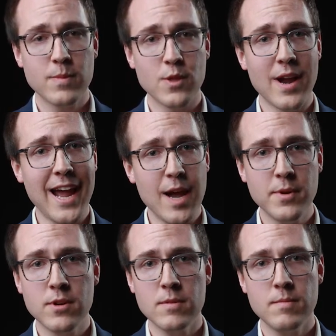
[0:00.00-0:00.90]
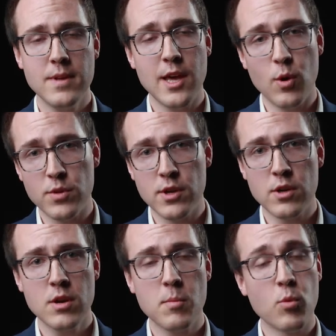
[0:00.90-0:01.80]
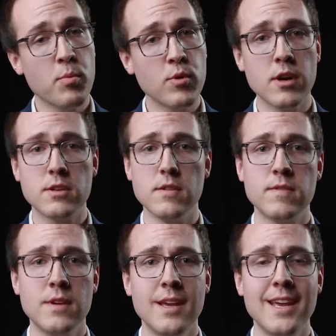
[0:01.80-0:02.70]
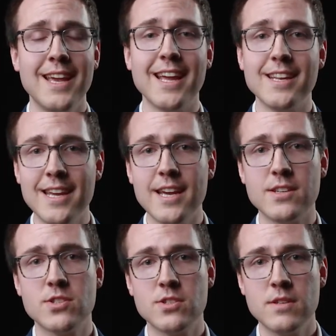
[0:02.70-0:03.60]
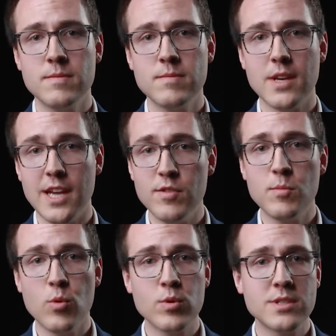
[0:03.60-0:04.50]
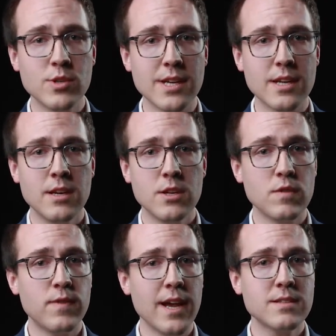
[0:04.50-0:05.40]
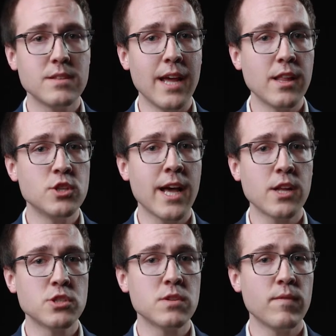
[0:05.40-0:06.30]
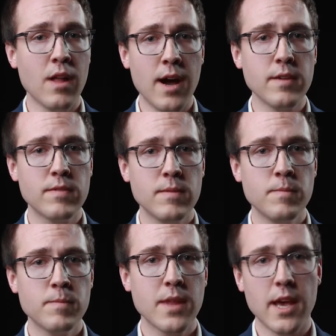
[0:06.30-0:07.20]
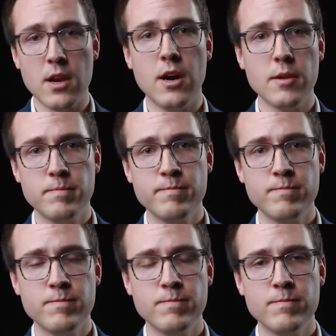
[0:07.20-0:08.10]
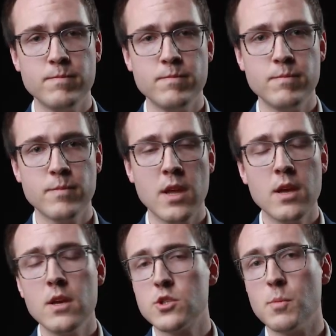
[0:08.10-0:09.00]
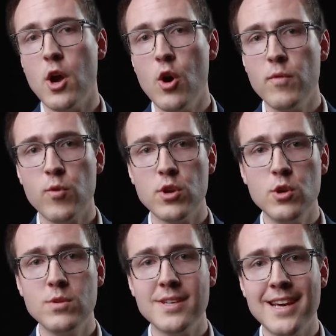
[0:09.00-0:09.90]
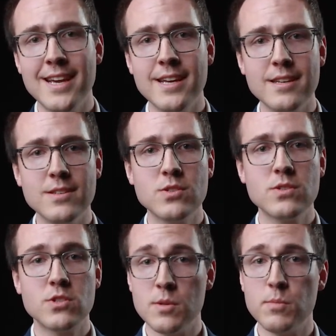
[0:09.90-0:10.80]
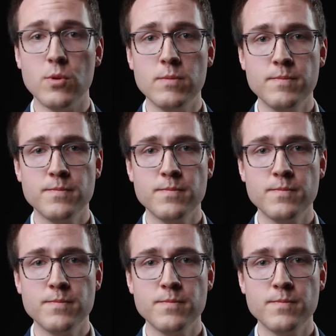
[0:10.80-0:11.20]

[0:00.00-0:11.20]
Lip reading: they're happier, healthier, more productive, and yes, even more resilient to face the daily challenges of life head on. So my hope for you today is simple.